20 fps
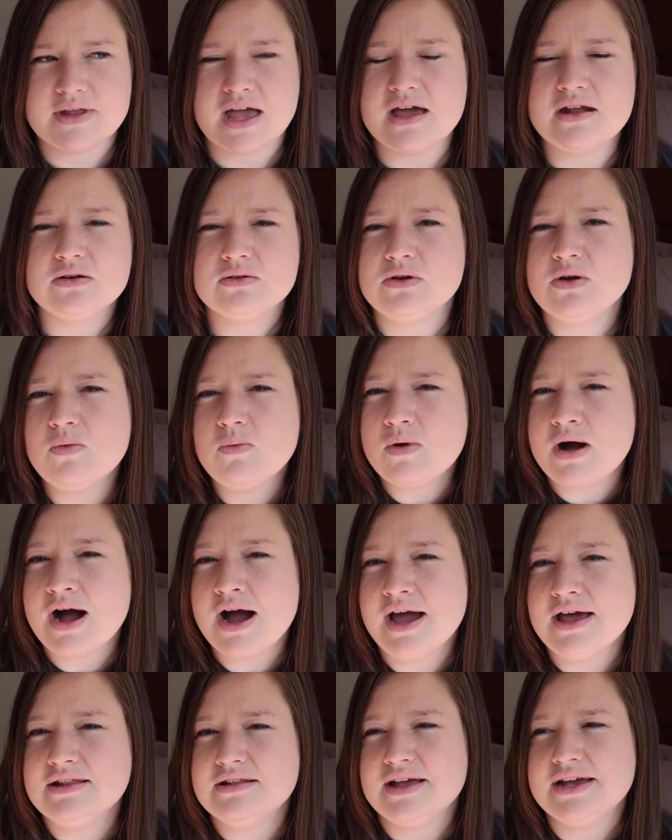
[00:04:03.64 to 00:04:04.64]
I don't know
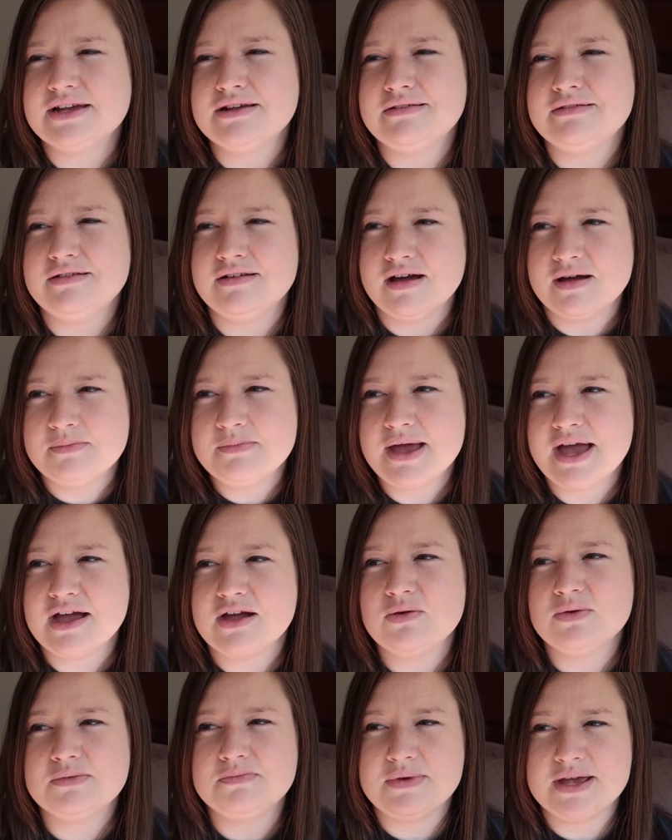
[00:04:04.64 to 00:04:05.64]
why like
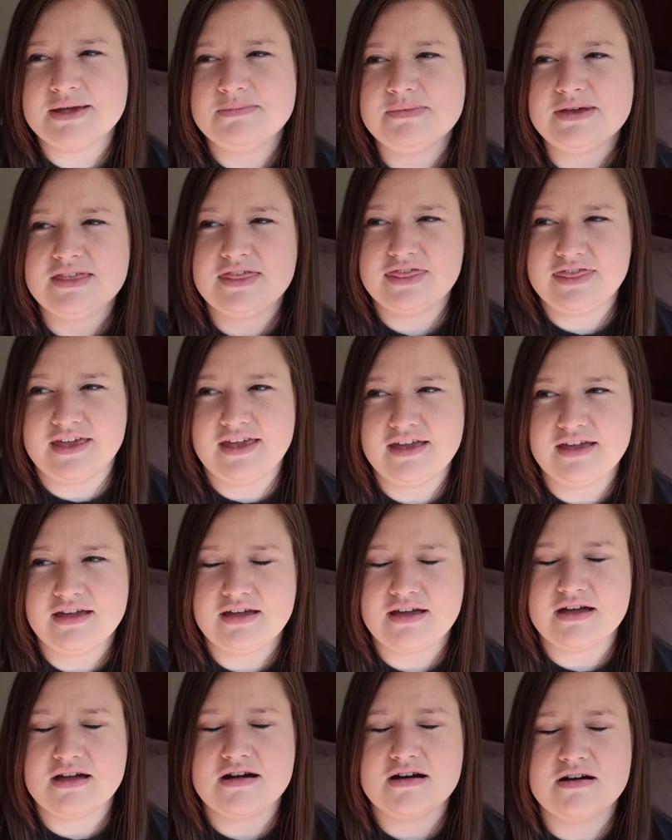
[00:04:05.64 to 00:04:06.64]
nutmeg would make me
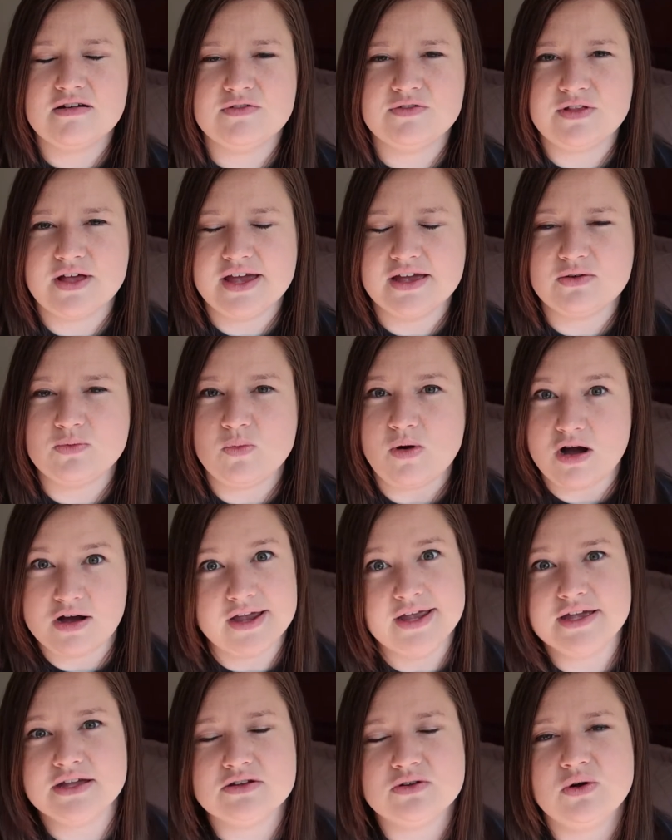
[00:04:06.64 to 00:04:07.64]
think of like
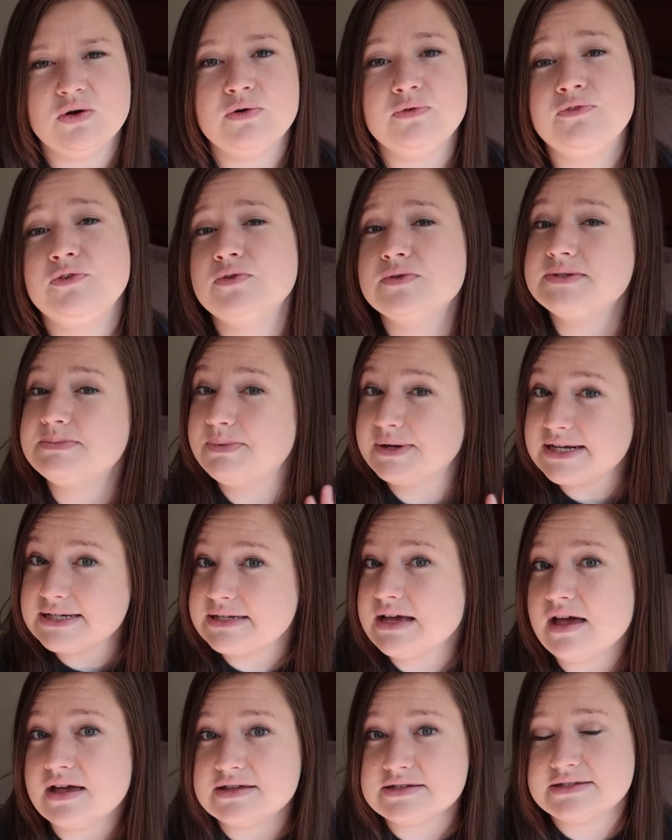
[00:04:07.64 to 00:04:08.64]
walking into Whole Foods, but it
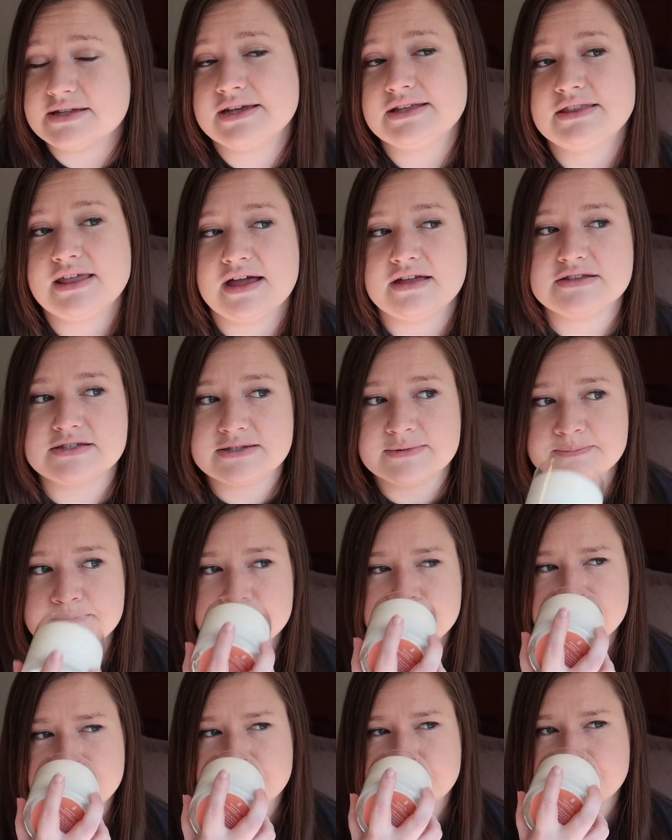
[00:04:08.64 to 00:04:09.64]
does. Like
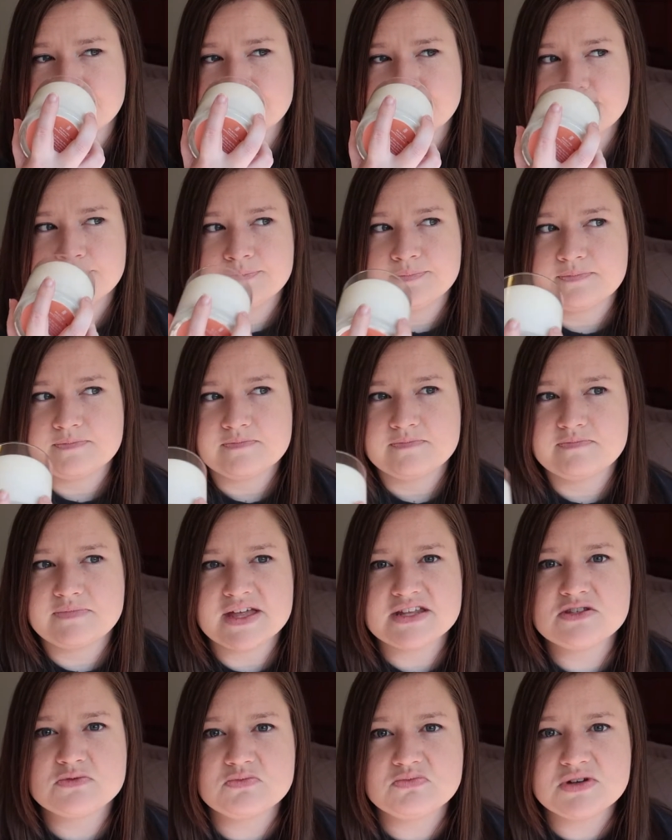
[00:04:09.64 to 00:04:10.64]

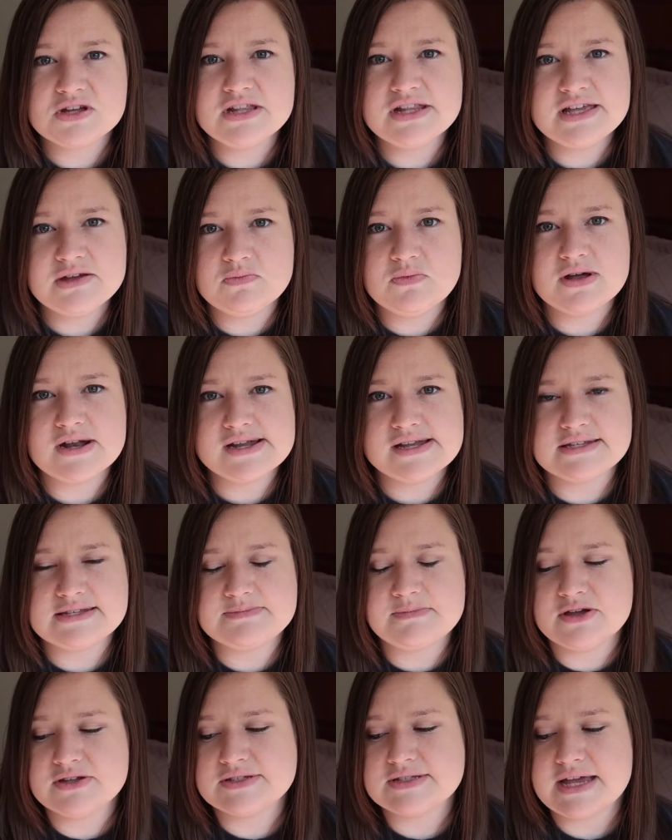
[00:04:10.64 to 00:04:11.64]
that's really what it
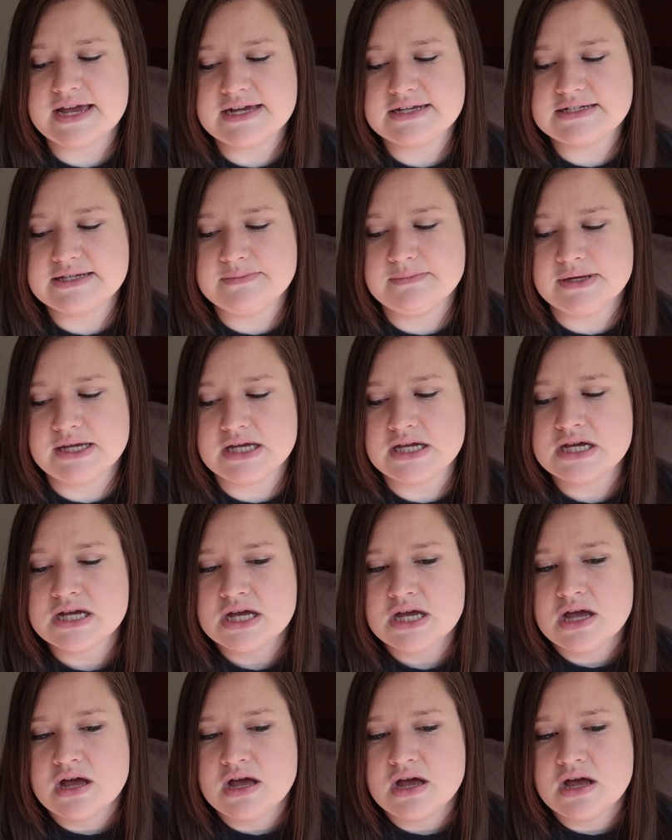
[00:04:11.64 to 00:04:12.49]
smells like to me